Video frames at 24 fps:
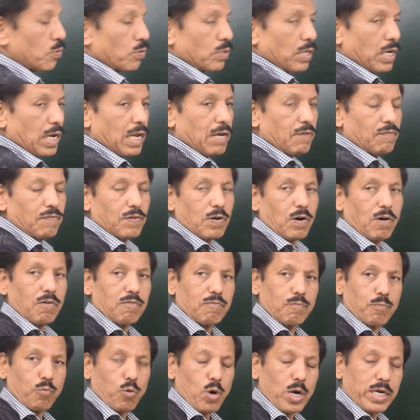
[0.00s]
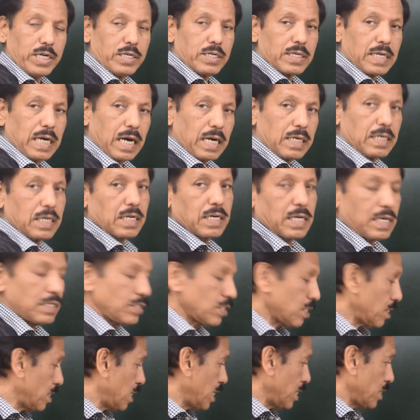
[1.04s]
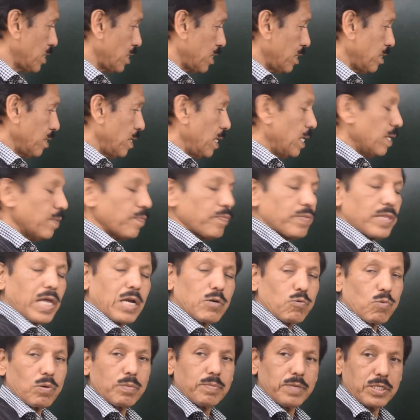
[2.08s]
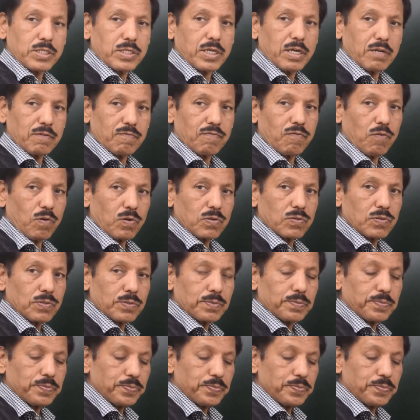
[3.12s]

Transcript: to the left of point under consideration. That will be shear force.